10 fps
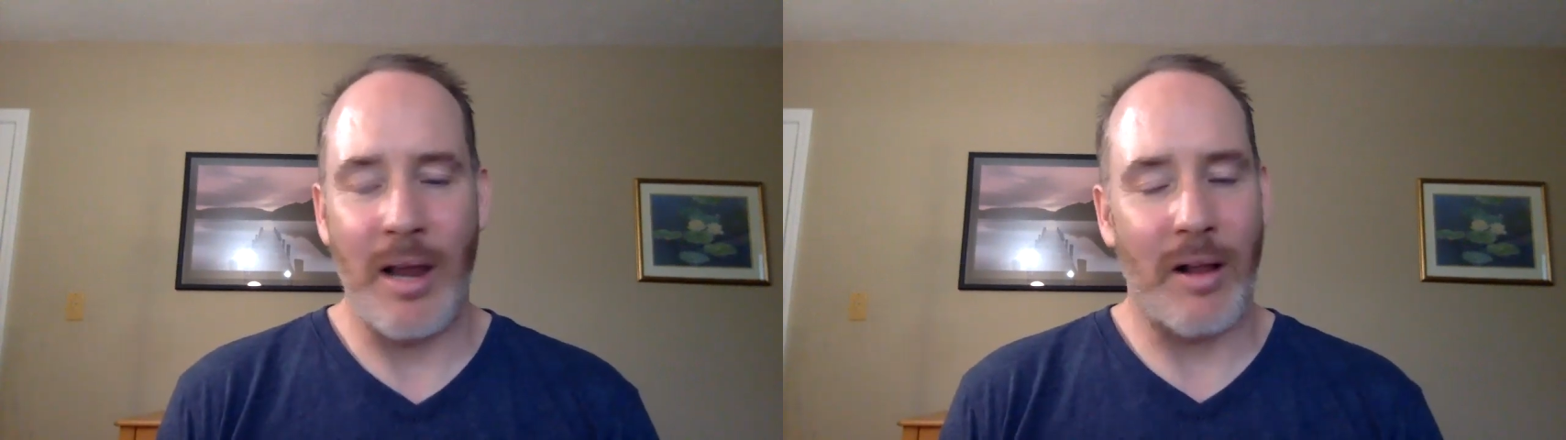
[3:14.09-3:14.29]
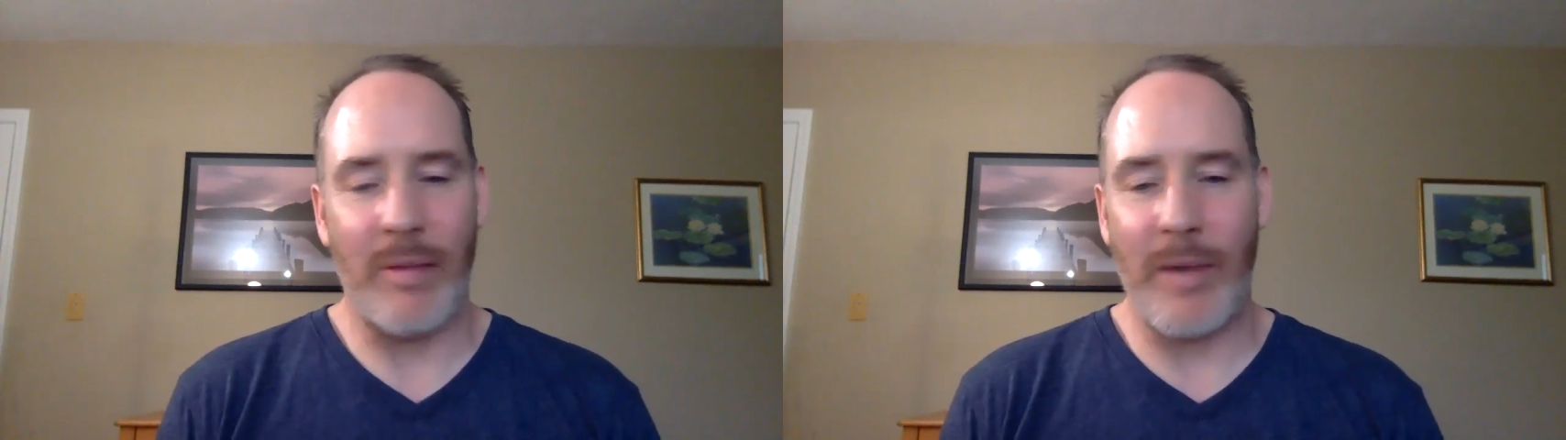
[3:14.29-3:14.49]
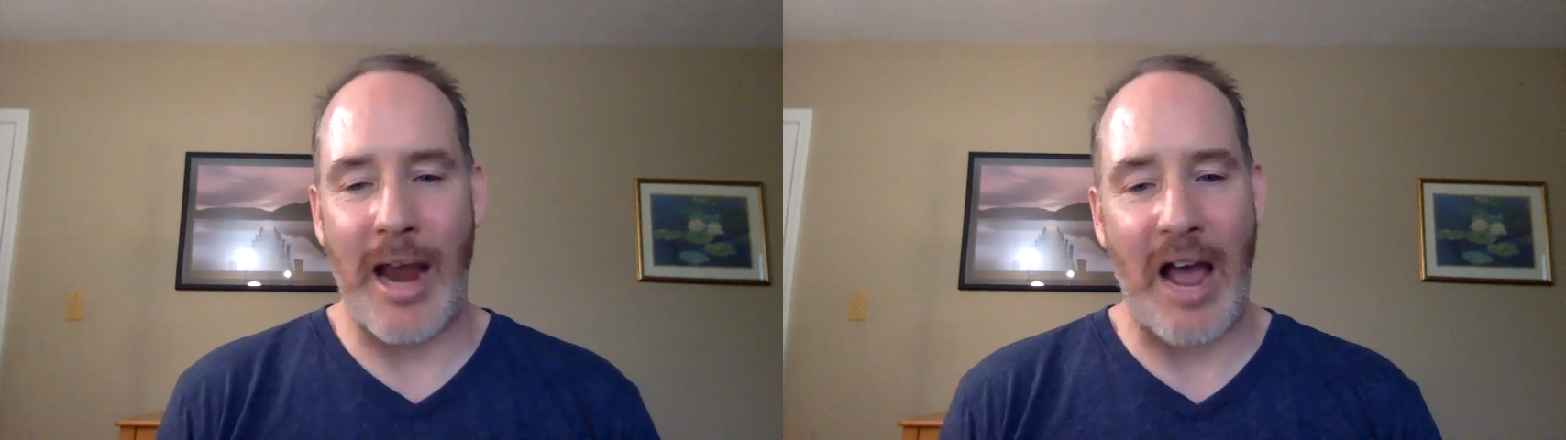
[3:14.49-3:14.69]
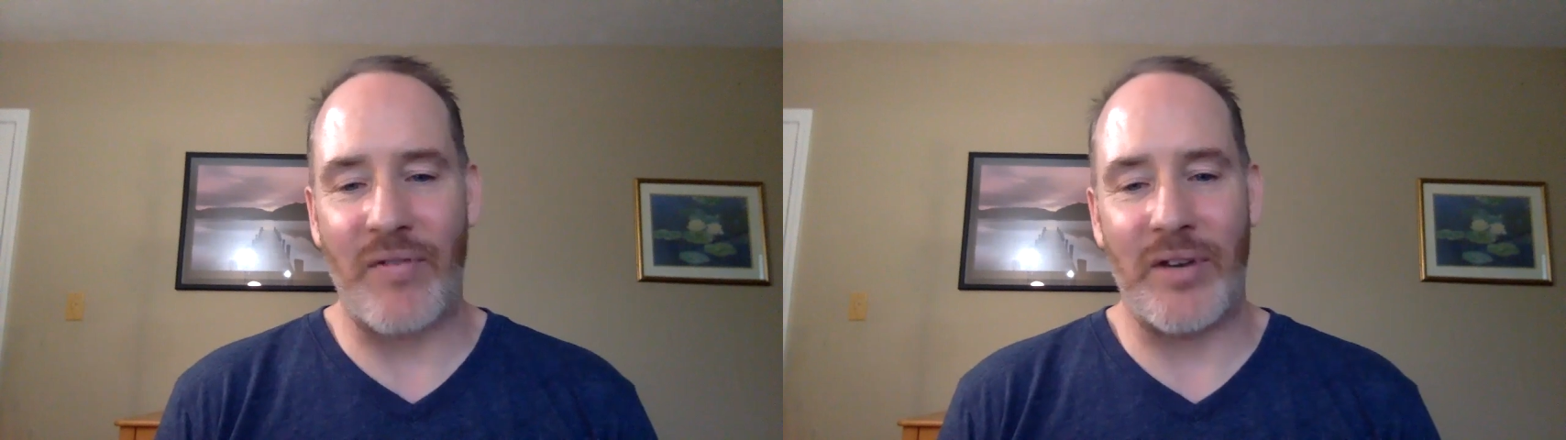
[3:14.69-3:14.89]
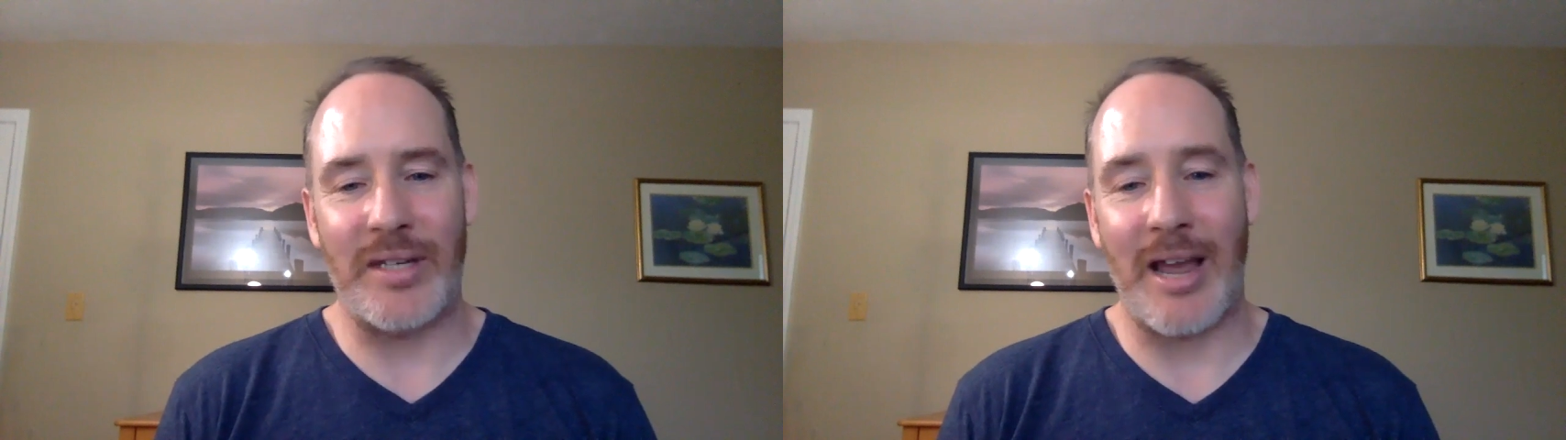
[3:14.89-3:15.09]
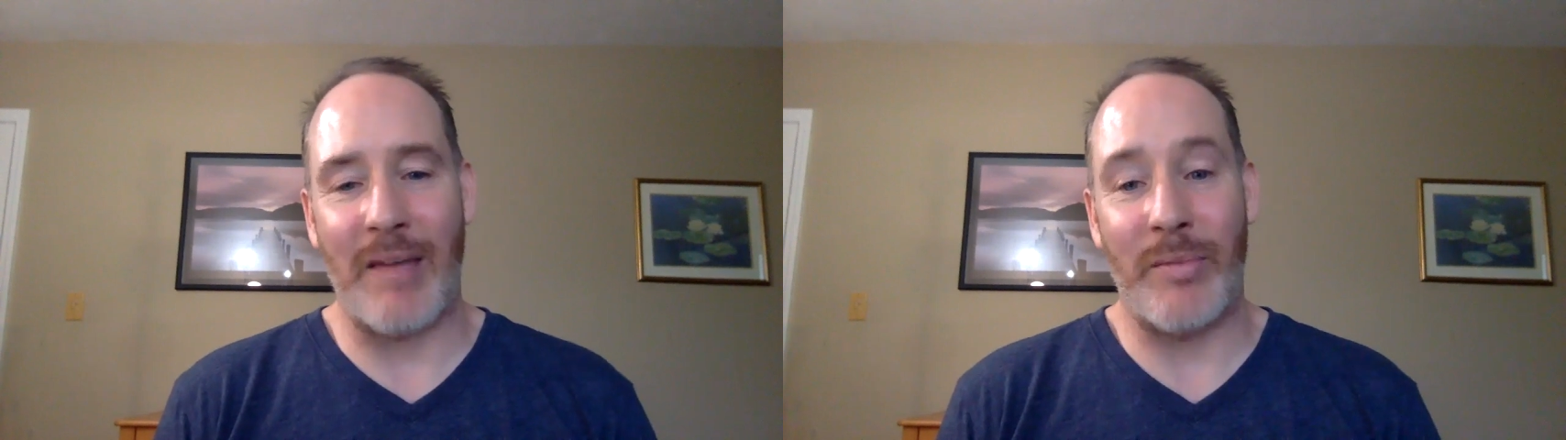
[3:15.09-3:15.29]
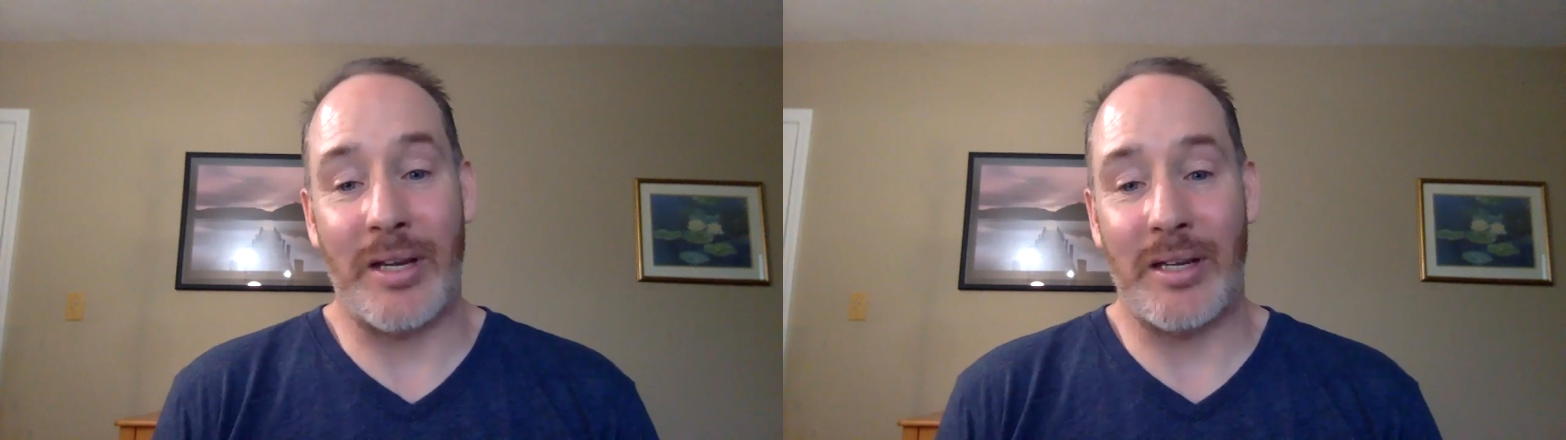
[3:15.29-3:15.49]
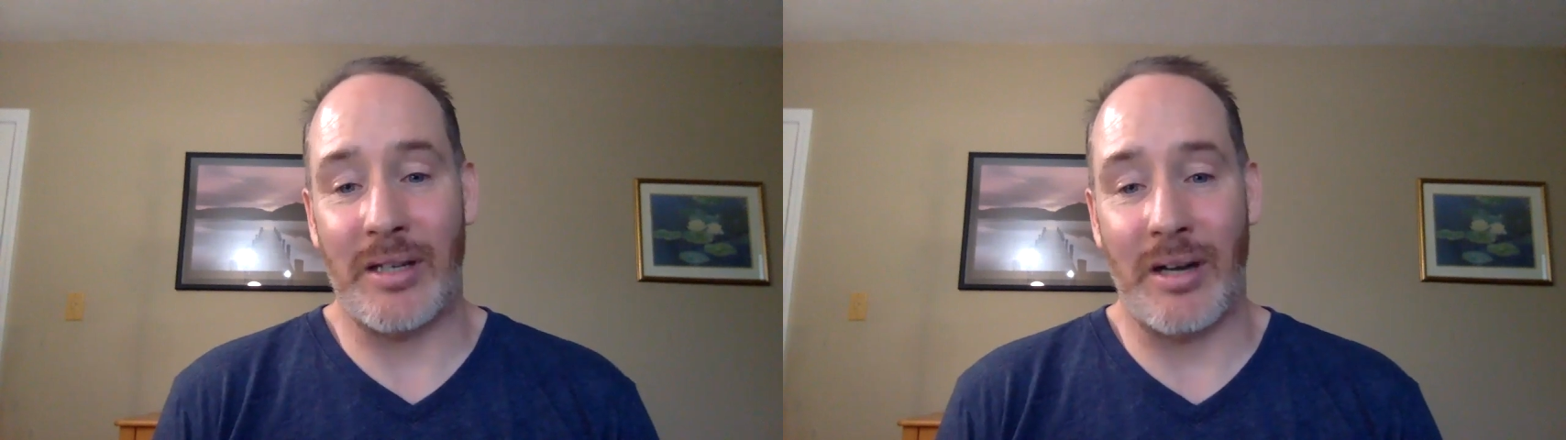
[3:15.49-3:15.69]
only about half at a time
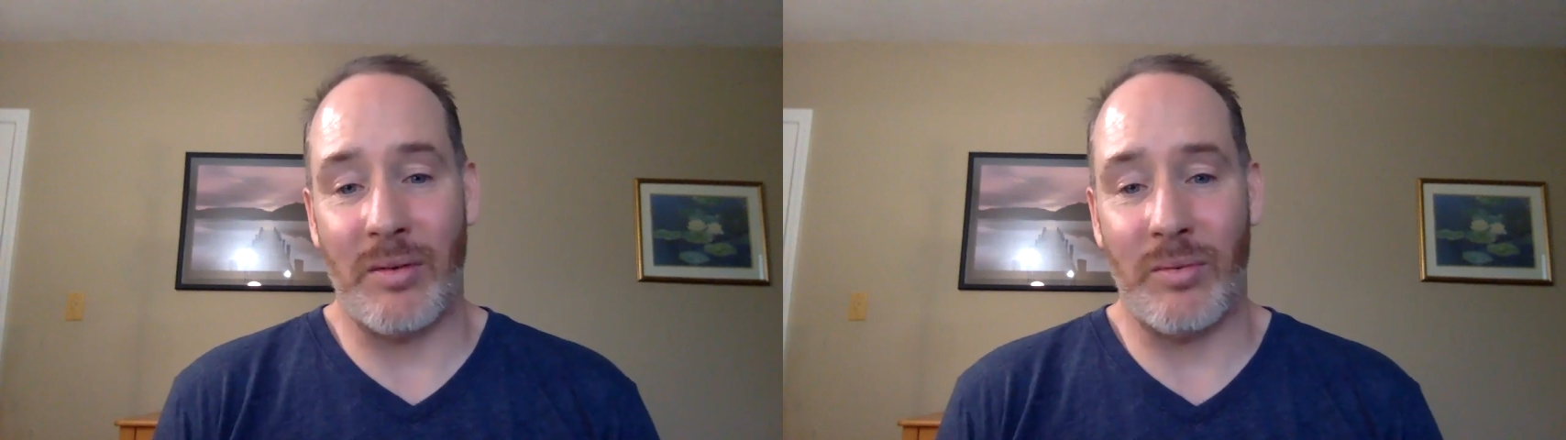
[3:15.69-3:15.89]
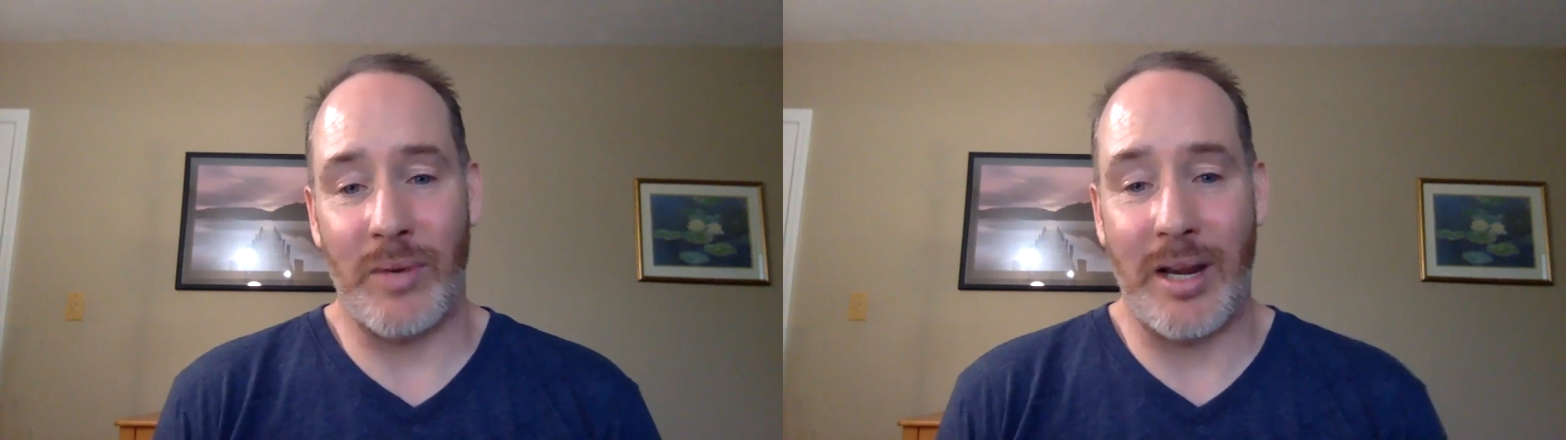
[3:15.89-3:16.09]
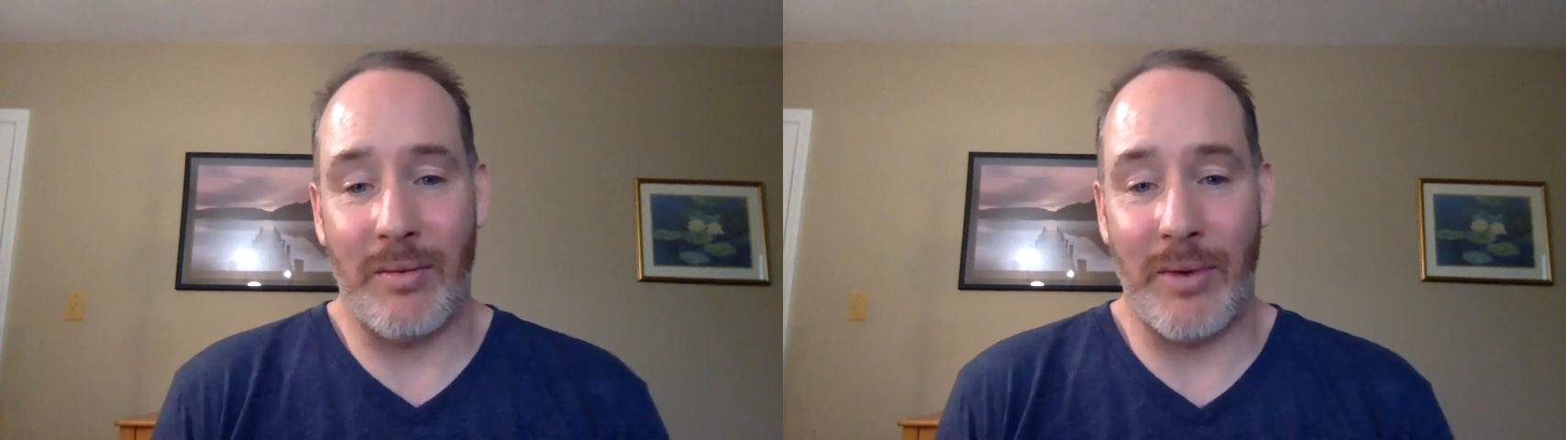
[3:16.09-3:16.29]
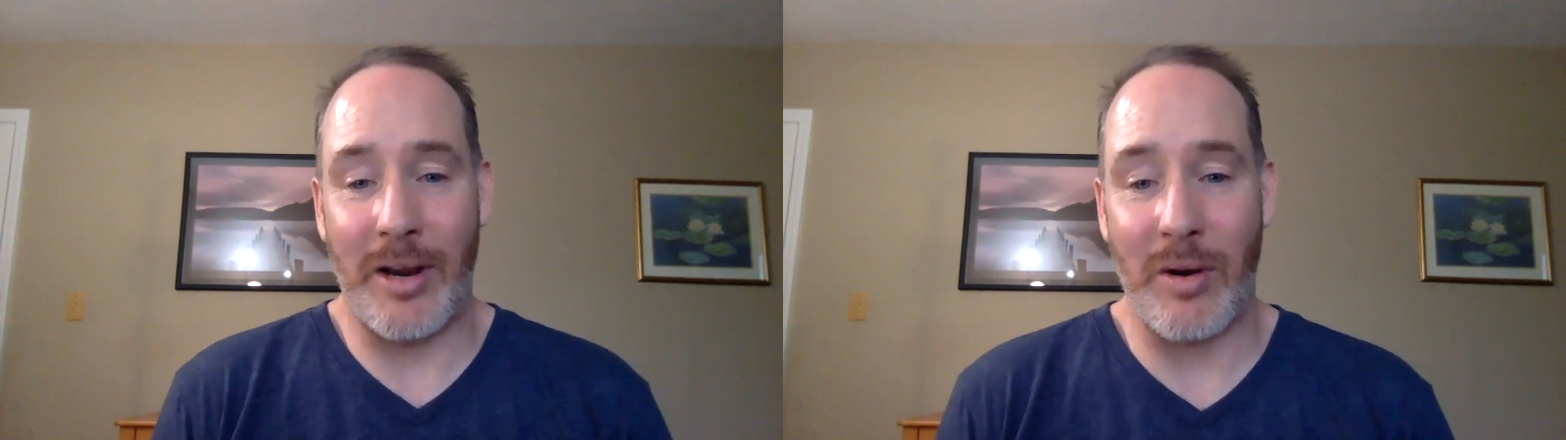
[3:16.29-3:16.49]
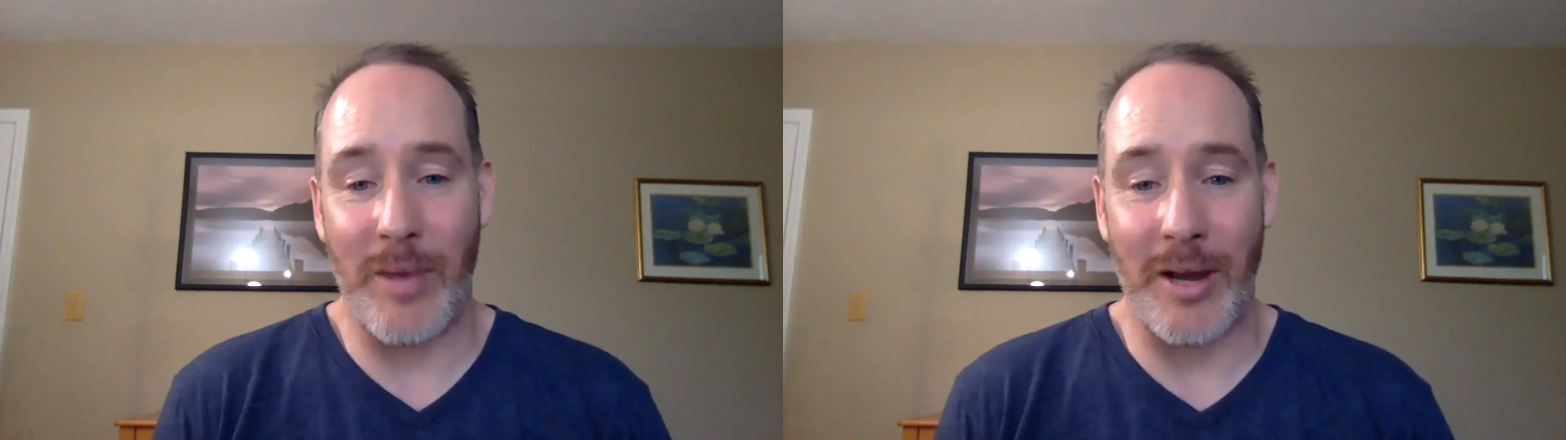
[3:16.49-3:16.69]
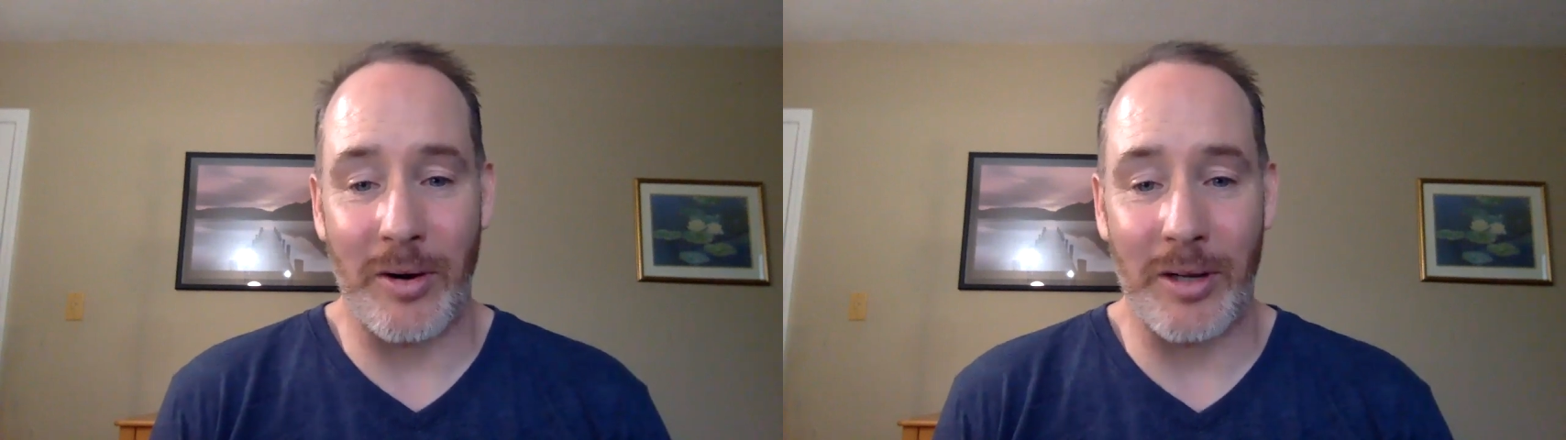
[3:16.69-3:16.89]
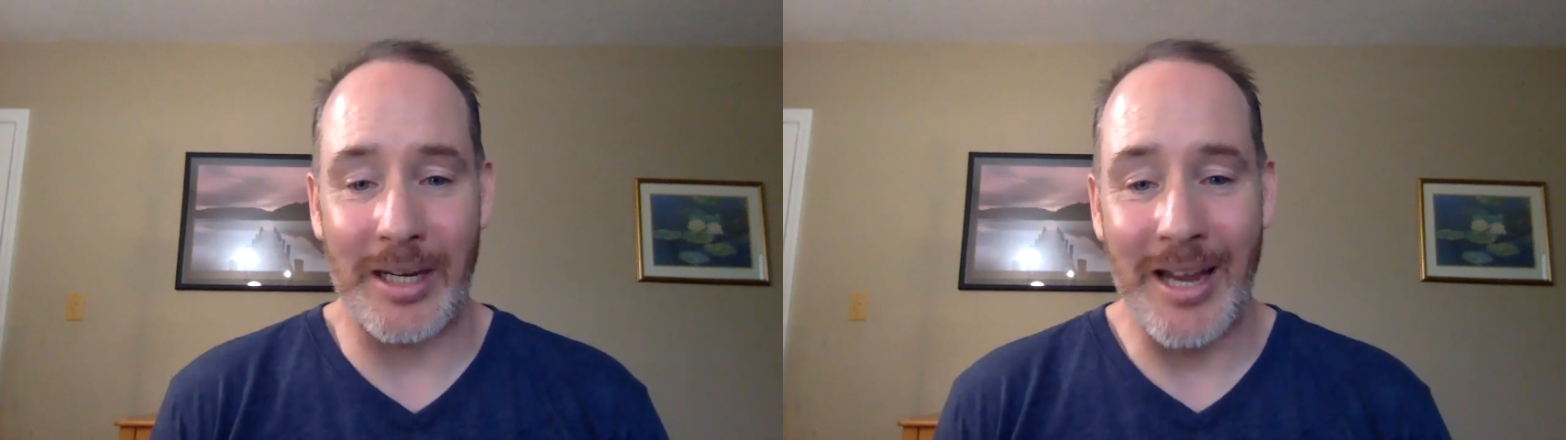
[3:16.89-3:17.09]
because, we go to bed early.